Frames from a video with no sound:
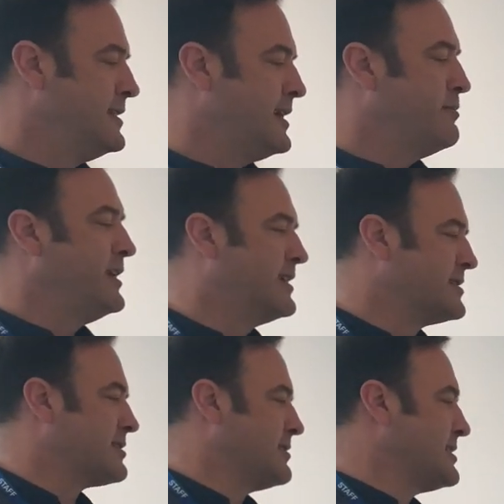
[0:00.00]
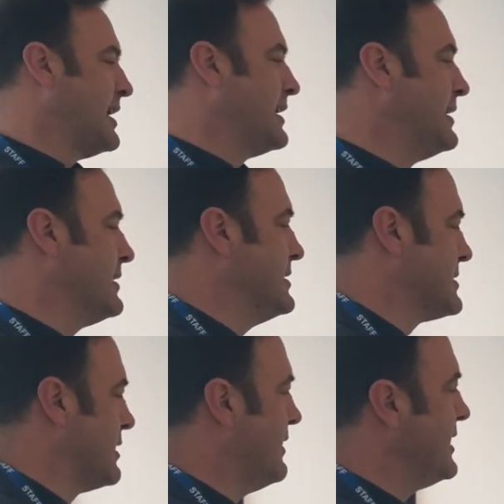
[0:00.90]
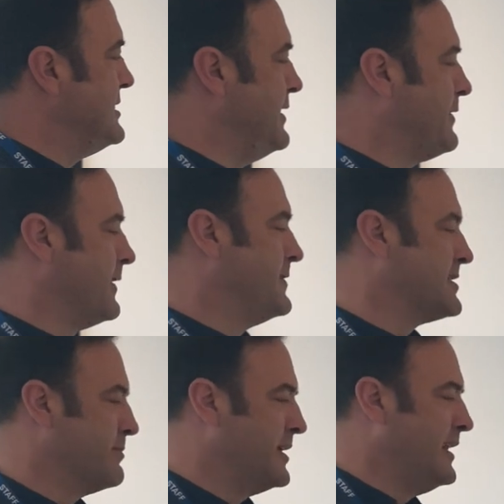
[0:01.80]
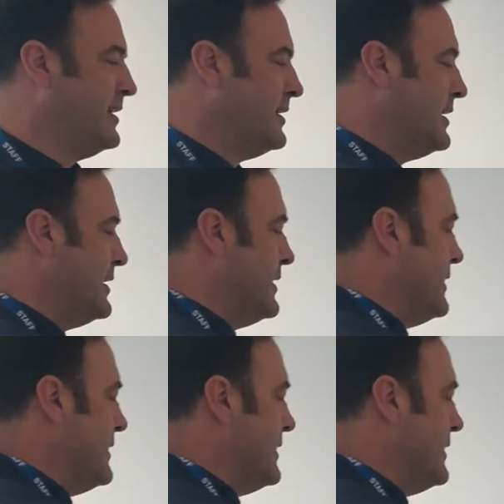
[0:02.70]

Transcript: Then we can start tackling this. So 85 is the mean